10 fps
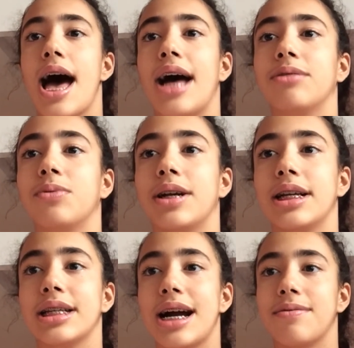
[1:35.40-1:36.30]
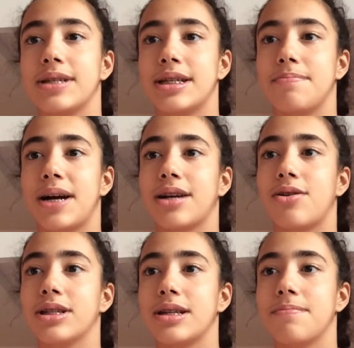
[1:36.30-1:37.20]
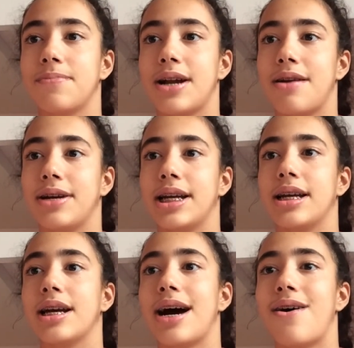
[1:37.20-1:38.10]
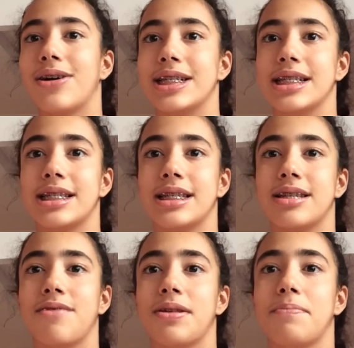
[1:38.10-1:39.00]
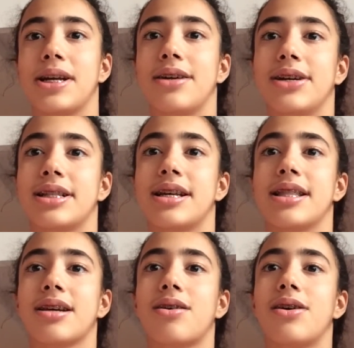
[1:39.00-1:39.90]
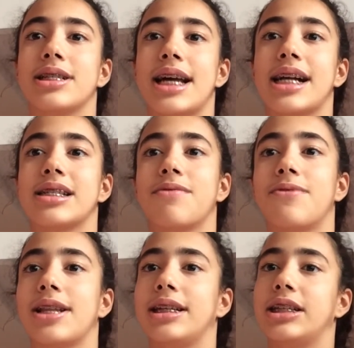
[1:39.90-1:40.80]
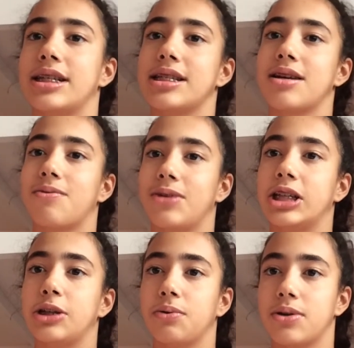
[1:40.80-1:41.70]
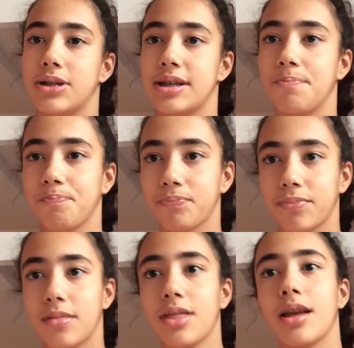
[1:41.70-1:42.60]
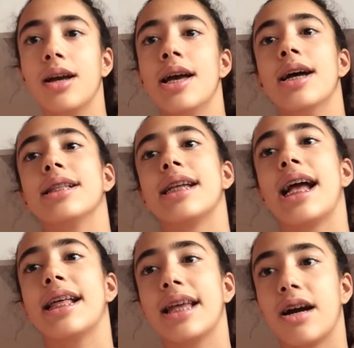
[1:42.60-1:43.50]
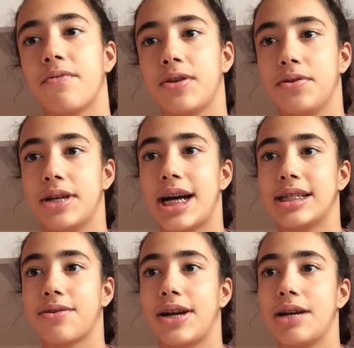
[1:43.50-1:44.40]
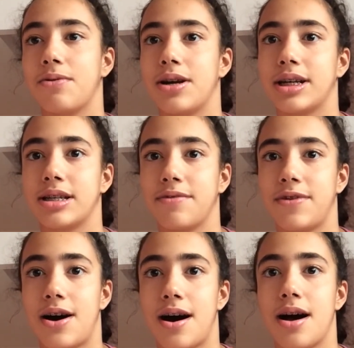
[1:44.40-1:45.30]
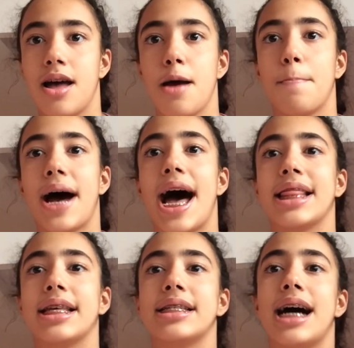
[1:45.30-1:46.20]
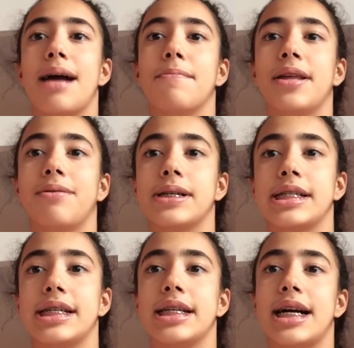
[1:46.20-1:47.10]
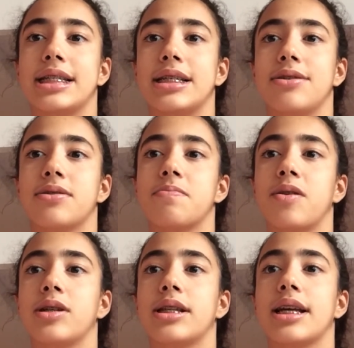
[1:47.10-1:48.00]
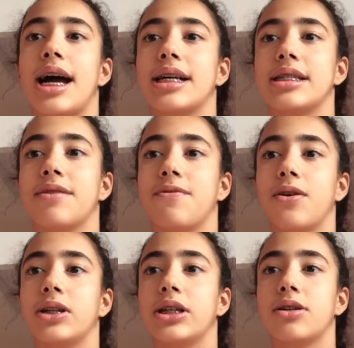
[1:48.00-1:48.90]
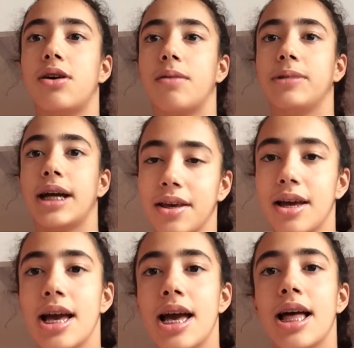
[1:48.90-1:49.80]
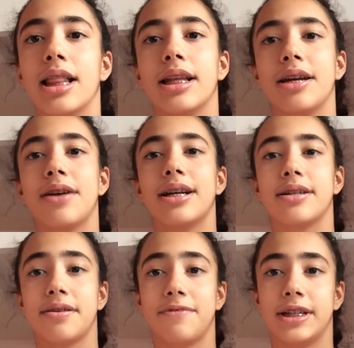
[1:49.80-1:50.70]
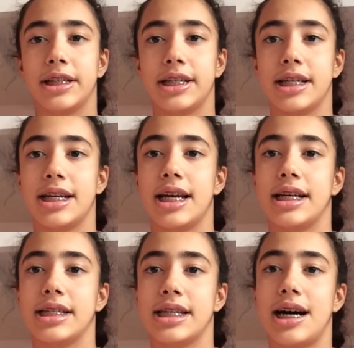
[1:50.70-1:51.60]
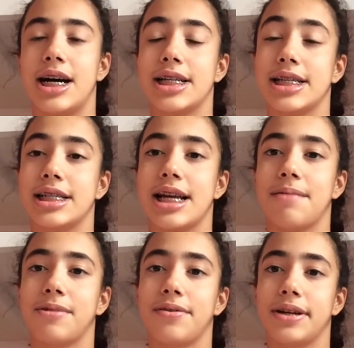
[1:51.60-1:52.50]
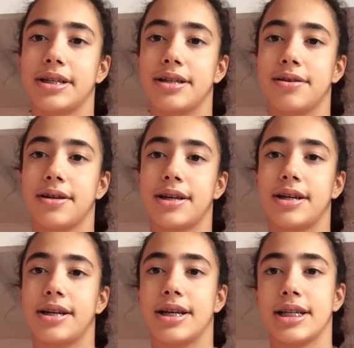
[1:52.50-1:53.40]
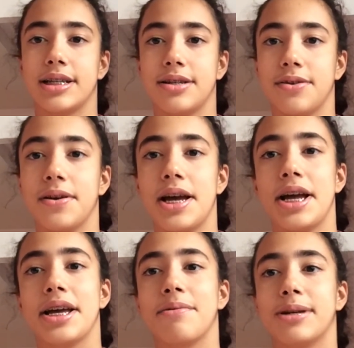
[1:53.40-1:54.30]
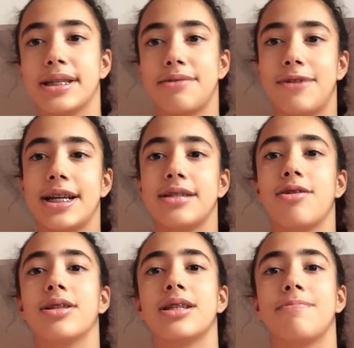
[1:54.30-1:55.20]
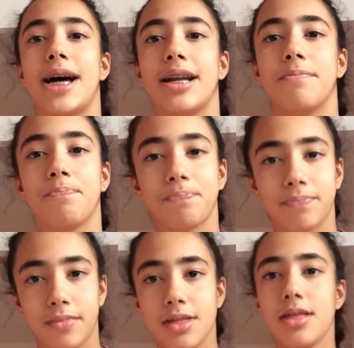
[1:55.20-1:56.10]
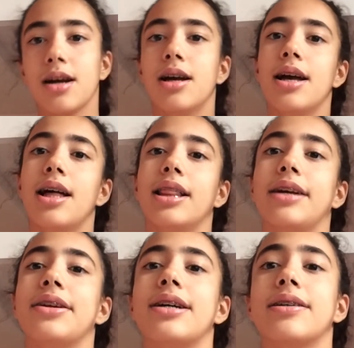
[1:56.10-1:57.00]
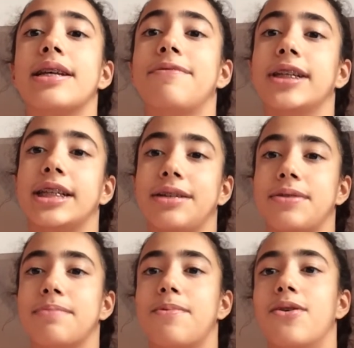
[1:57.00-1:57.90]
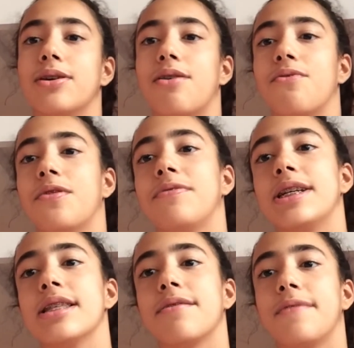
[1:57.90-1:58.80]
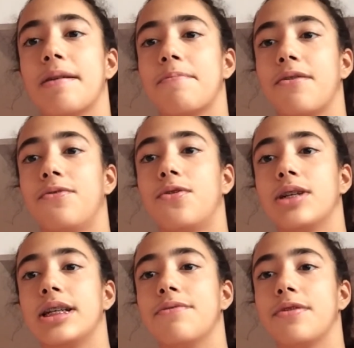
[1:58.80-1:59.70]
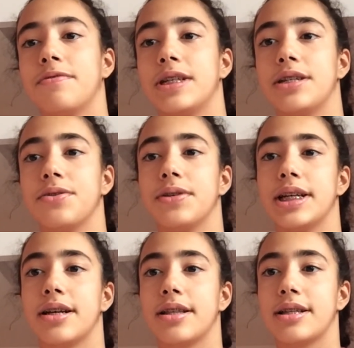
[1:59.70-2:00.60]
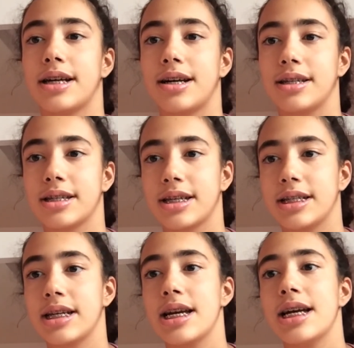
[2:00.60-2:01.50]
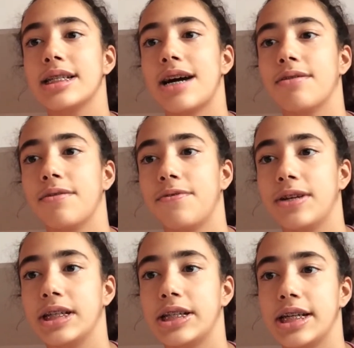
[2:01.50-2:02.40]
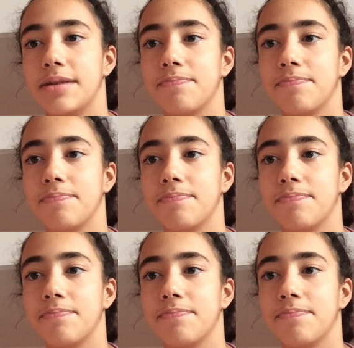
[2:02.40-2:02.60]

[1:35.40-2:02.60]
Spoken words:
and were encountered by contemporary audiences of the period in the context of religious rituals. Today they are viewed as great works of art, but at the time they were seen as used mostly as devotional objects. Leonardo da Vinci is the artist I'm going to look into. He was the Renaissance man. Leonardo da Vinci was born on 15th of April 1452 near the Tuscan town of Vinci.